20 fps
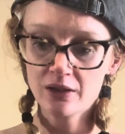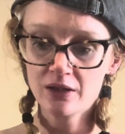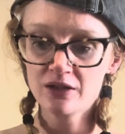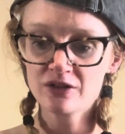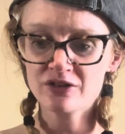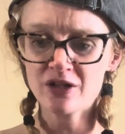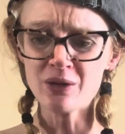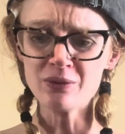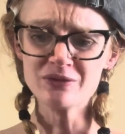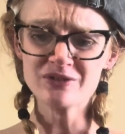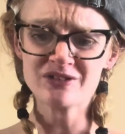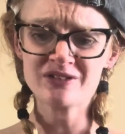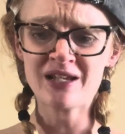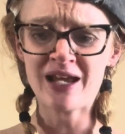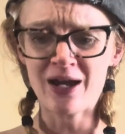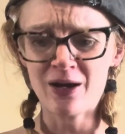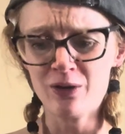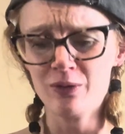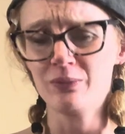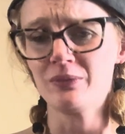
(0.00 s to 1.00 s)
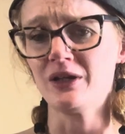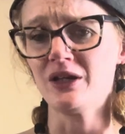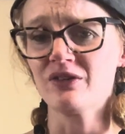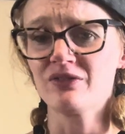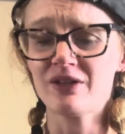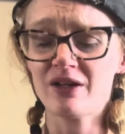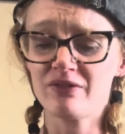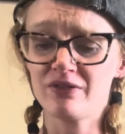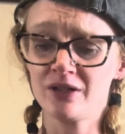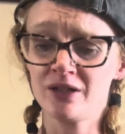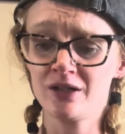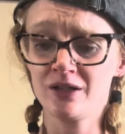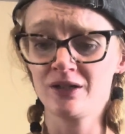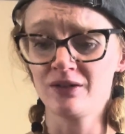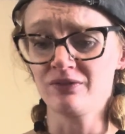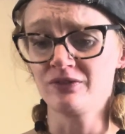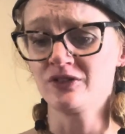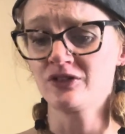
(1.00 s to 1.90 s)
"Don't tell me you've never heard of